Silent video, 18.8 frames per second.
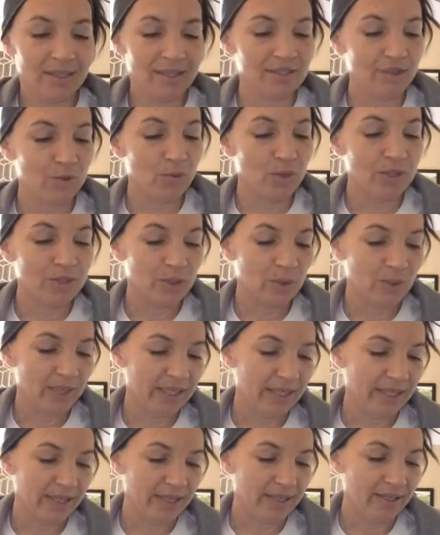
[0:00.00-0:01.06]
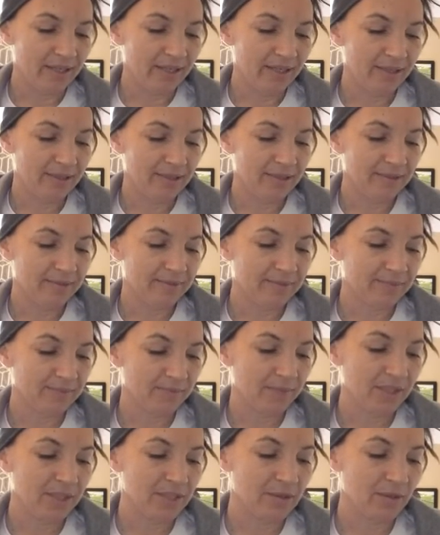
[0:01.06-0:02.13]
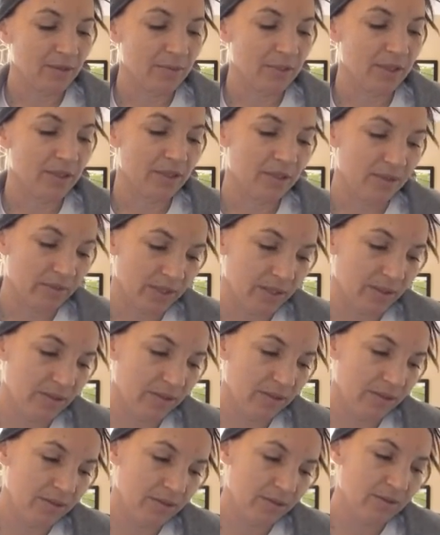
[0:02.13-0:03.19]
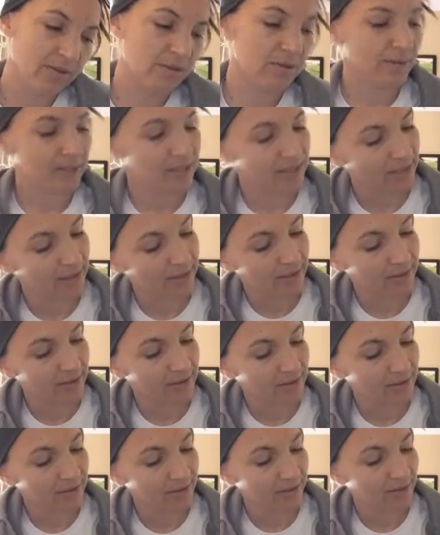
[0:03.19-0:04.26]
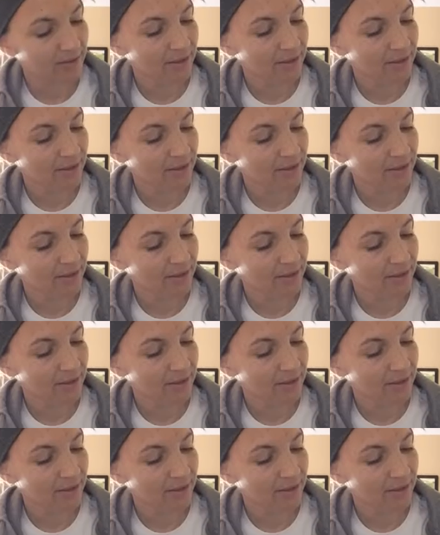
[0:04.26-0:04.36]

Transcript: is a one twenty-eight. So I'm going to go in to my status.